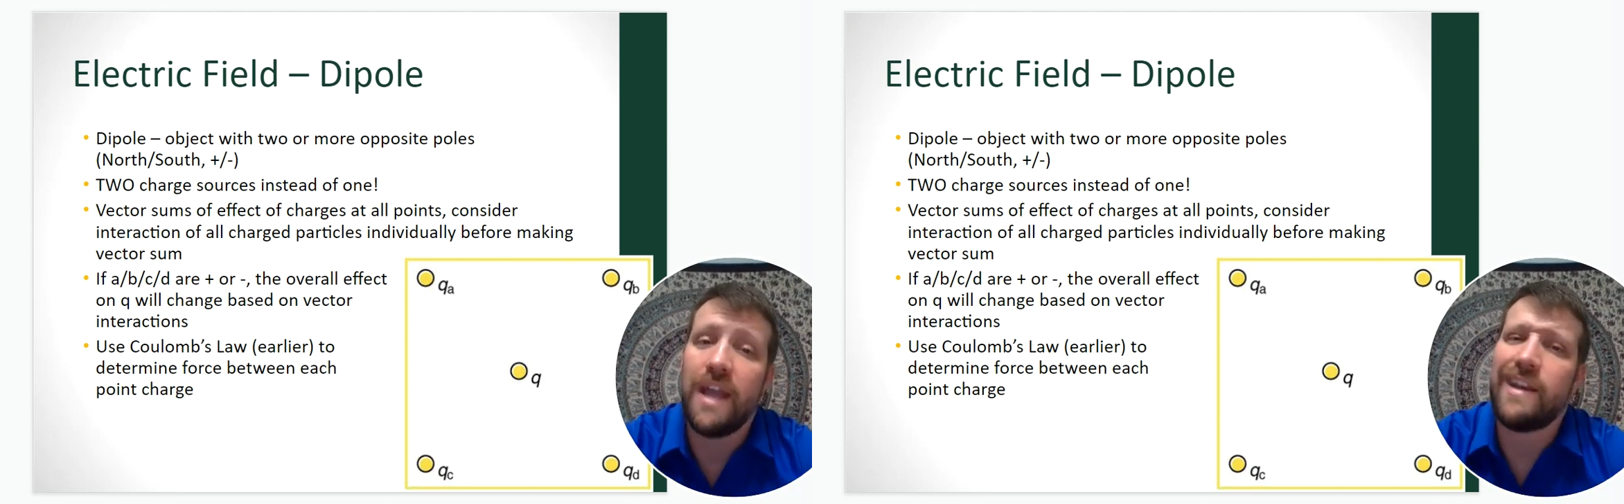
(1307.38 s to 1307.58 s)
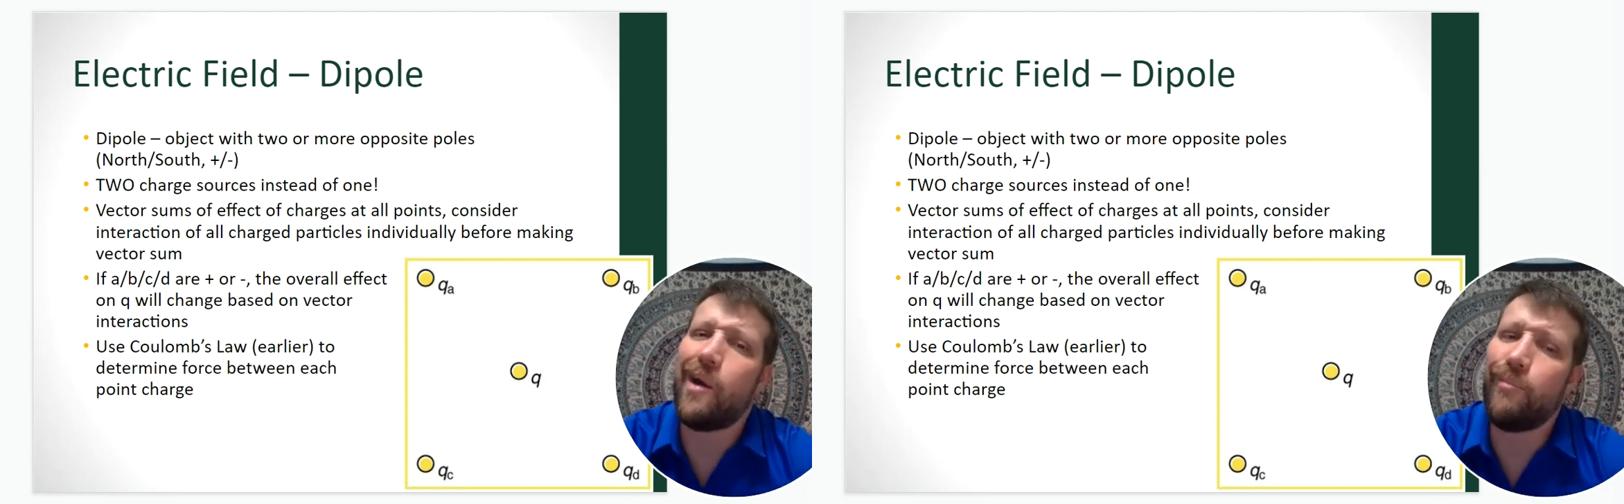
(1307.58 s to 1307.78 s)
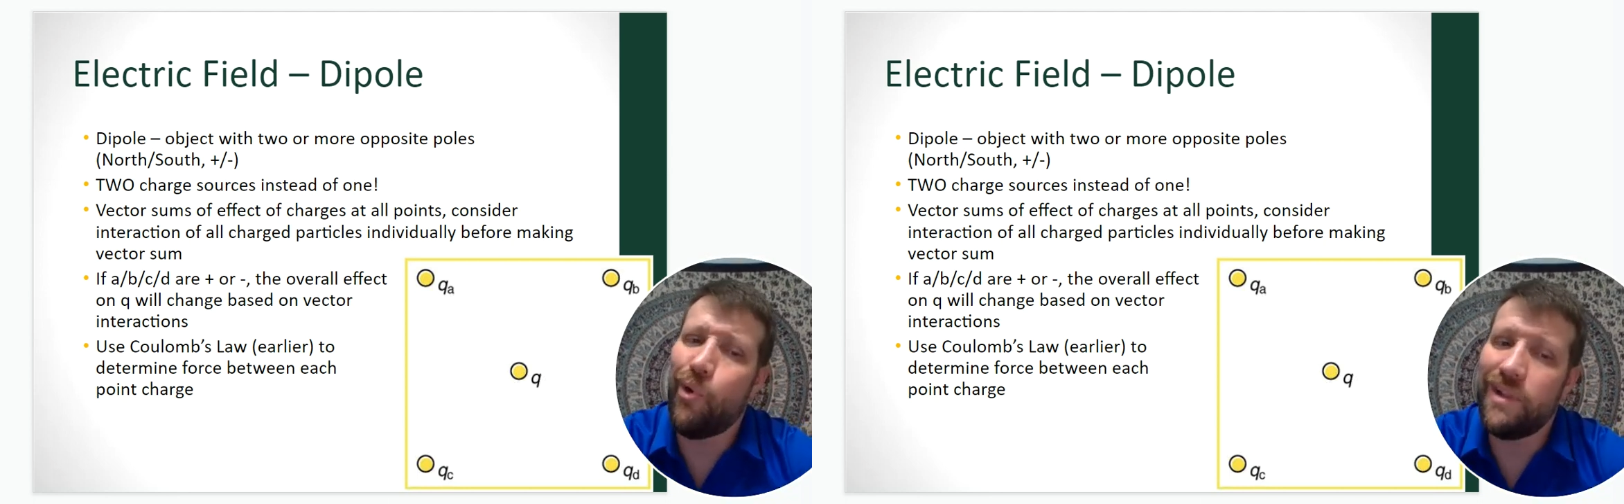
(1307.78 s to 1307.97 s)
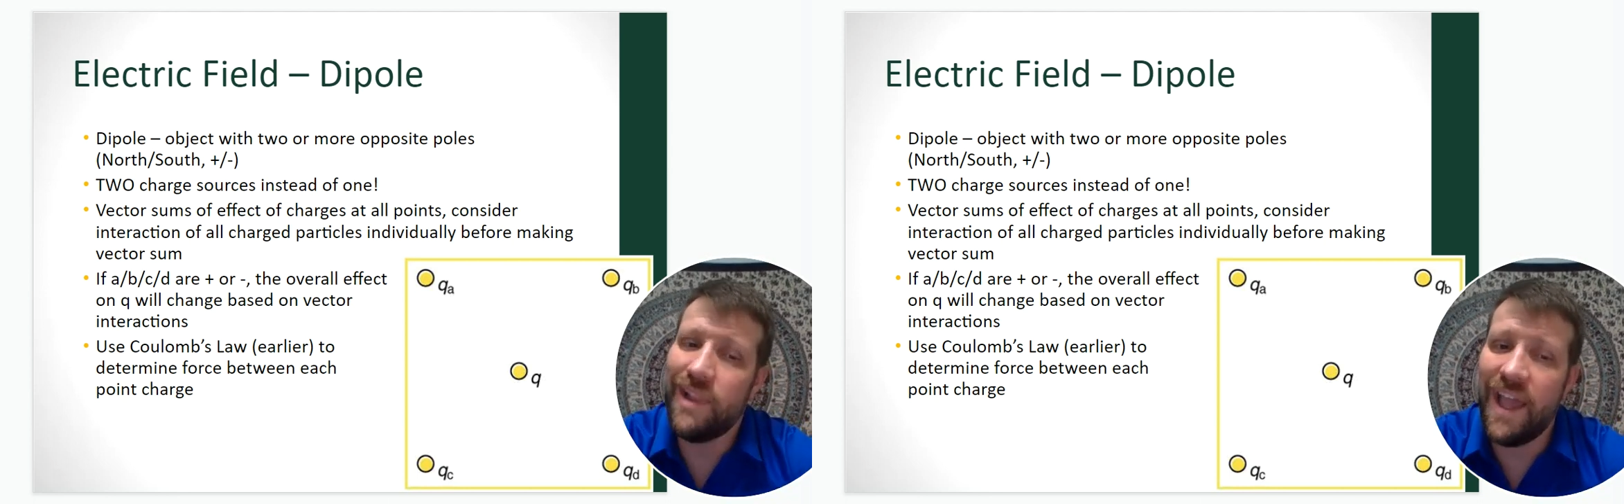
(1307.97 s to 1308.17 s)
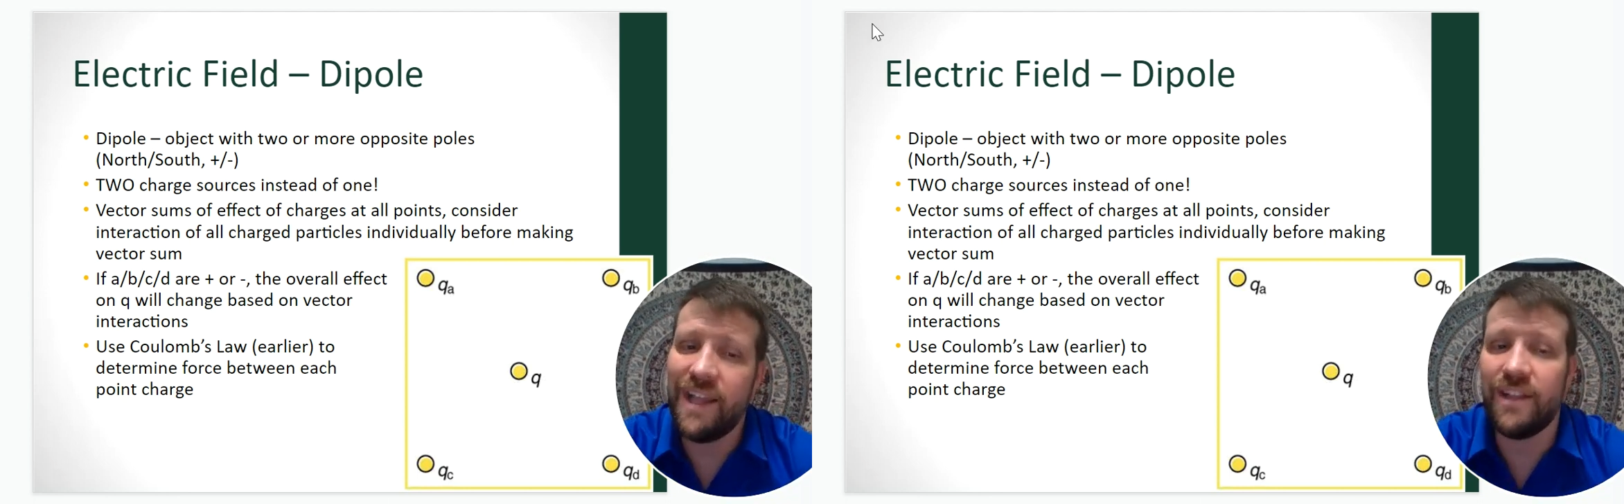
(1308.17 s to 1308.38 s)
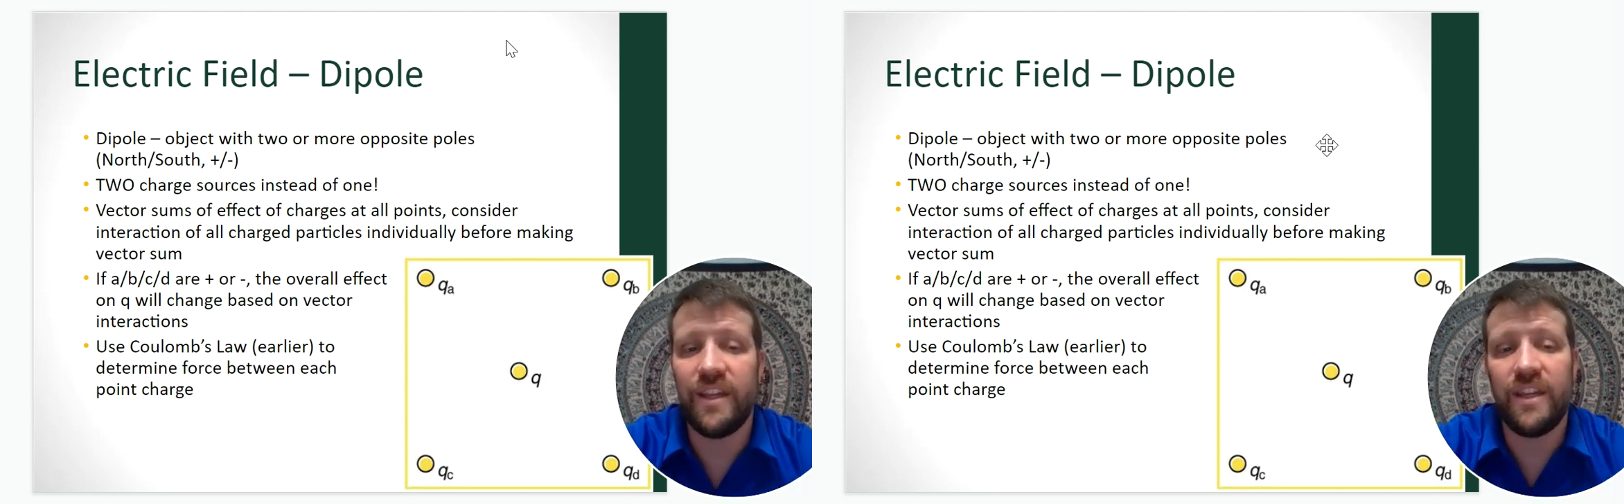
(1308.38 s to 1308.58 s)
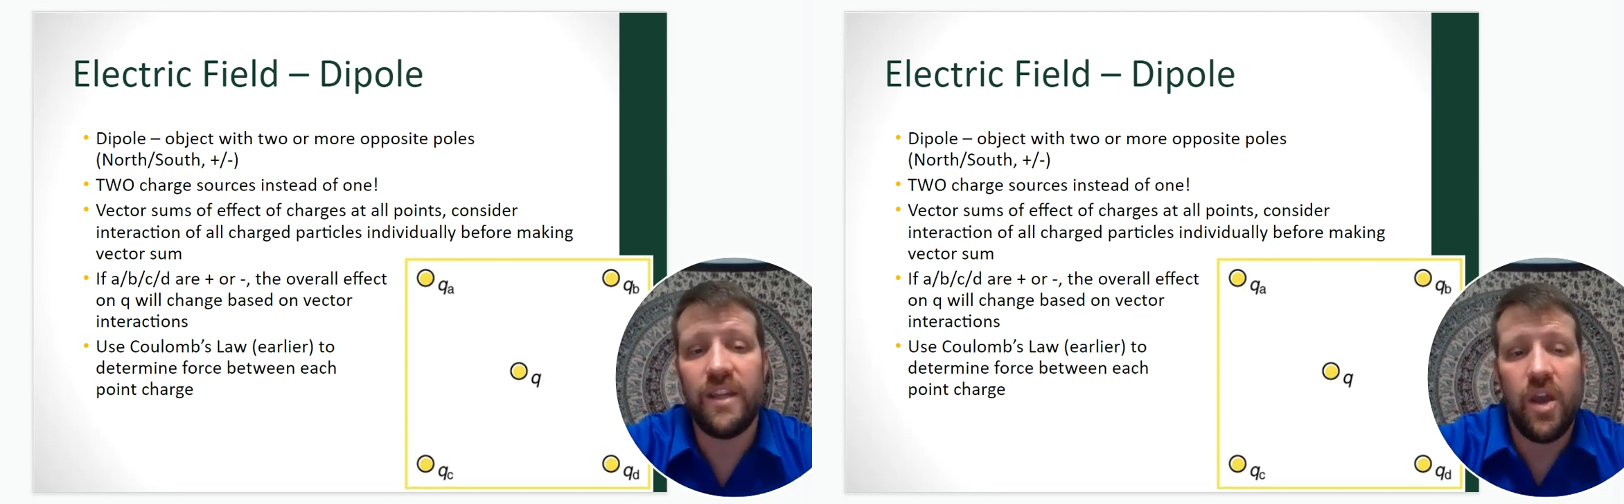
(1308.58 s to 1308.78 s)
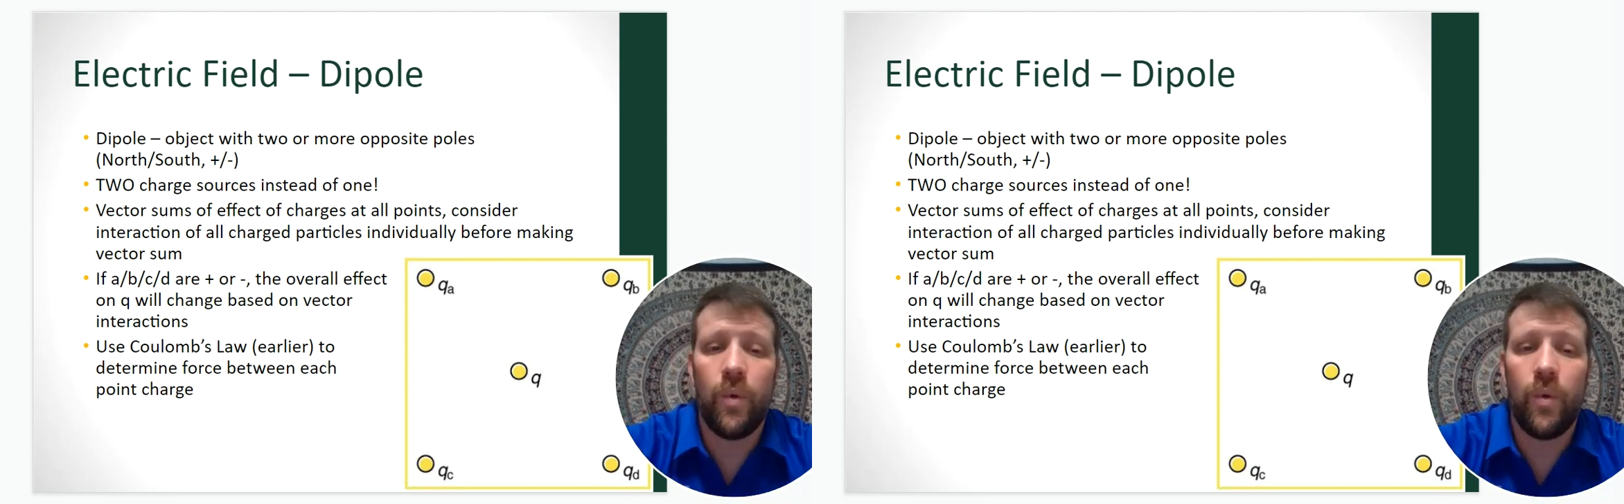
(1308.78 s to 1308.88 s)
Now, more likely,